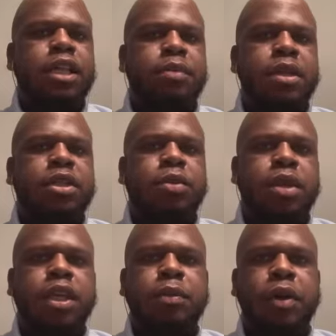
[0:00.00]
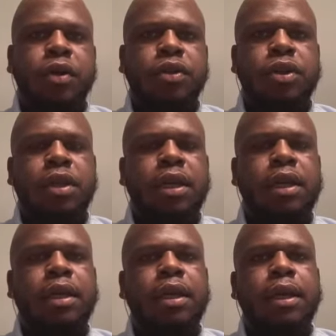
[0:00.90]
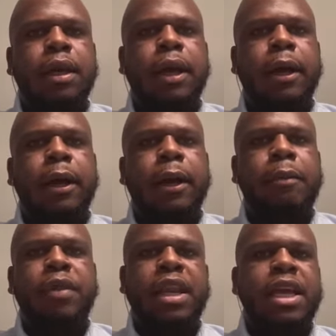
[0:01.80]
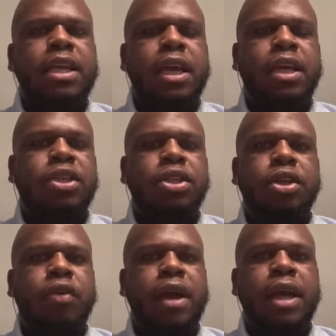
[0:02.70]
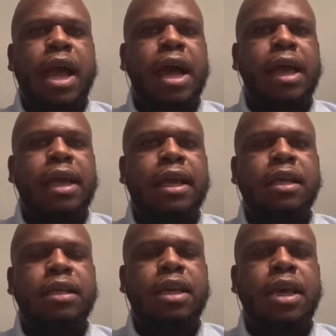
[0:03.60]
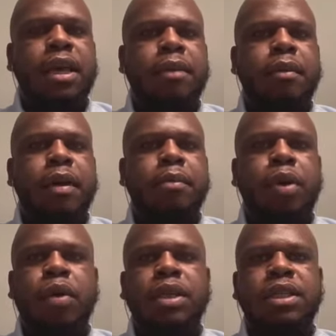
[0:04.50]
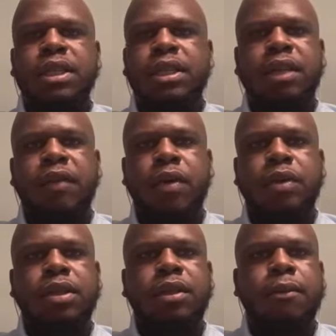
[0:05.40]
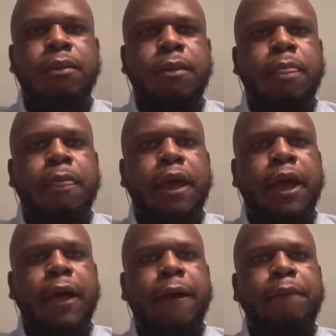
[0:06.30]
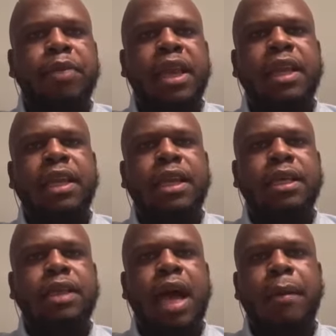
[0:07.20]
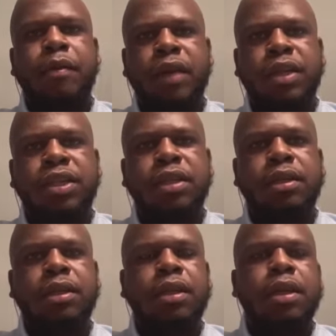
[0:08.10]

does business with us personally. Um, and he, he's just a great guy. He, he employs 60 folks um, in his operation.